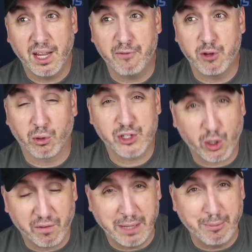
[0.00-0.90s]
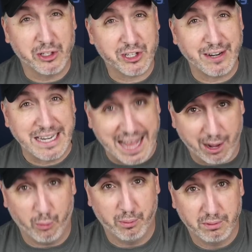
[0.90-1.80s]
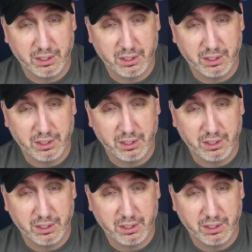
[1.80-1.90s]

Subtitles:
if you are serving in the military now,